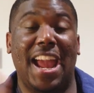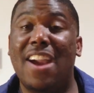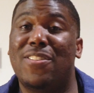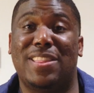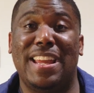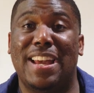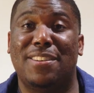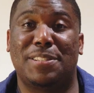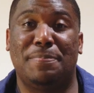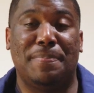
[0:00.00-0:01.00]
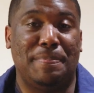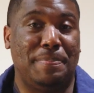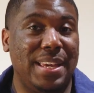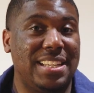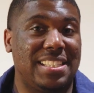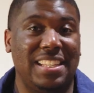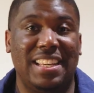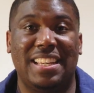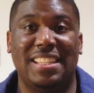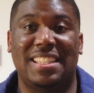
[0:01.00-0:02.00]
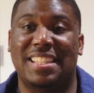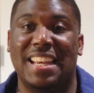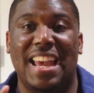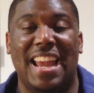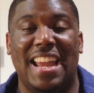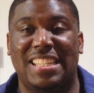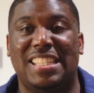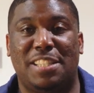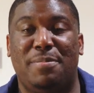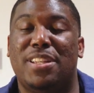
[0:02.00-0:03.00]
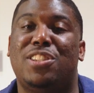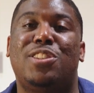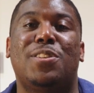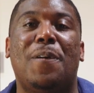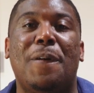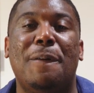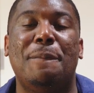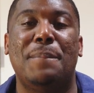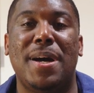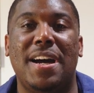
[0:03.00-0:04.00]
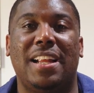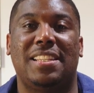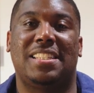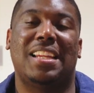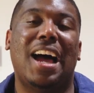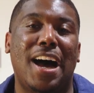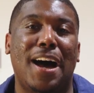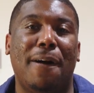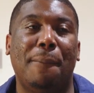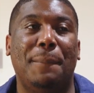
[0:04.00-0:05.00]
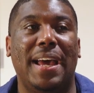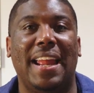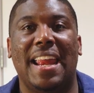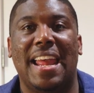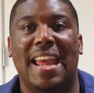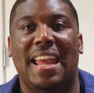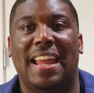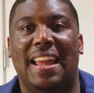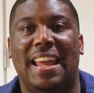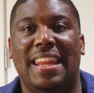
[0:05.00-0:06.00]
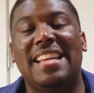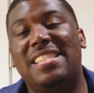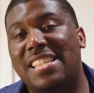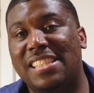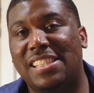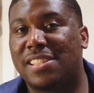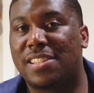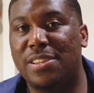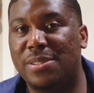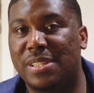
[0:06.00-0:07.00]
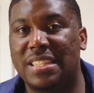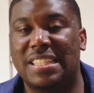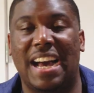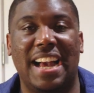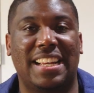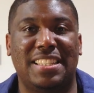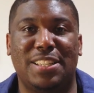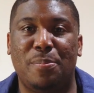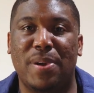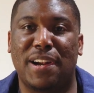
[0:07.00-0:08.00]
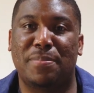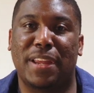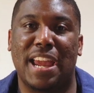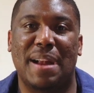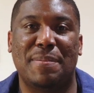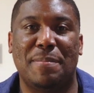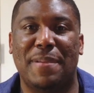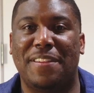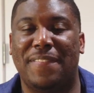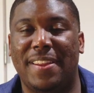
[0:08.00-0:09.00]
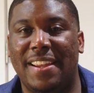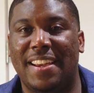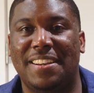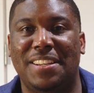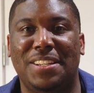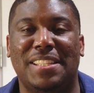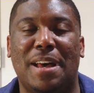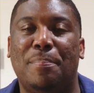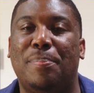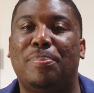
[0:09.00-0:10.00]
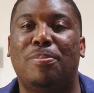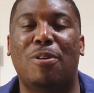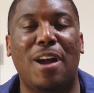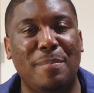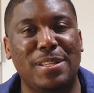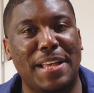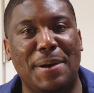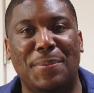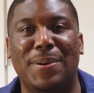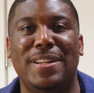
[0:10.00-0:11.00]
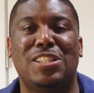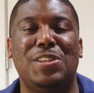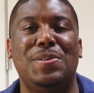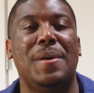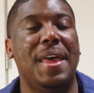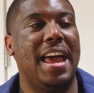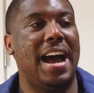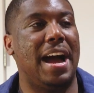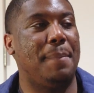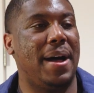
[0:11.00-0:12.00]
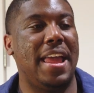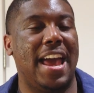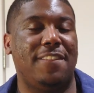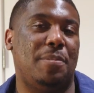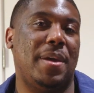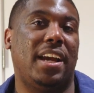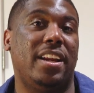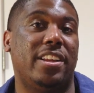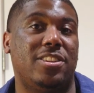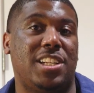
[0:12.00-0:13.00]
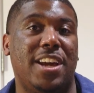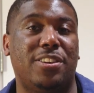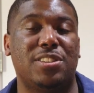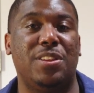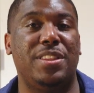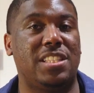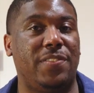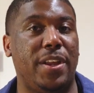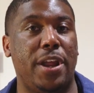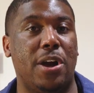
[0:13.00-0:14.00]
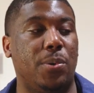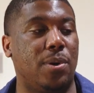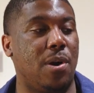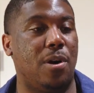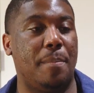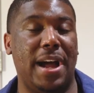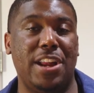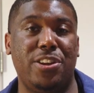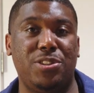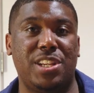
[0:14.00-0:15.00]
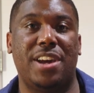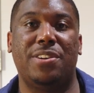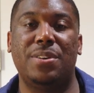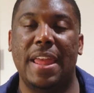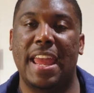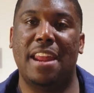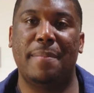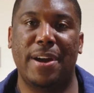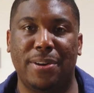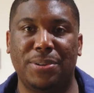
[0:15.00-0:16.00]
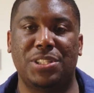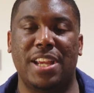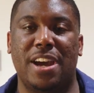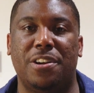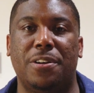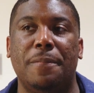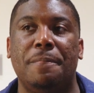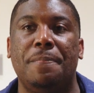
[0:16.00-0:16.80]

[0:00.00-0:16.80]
everything else, business. It's just been so much, but that's just excuses. I can still pick up the camera and make videos. I promise I want to. I might have to make another channel, so this video will go on my new channel and my old channel.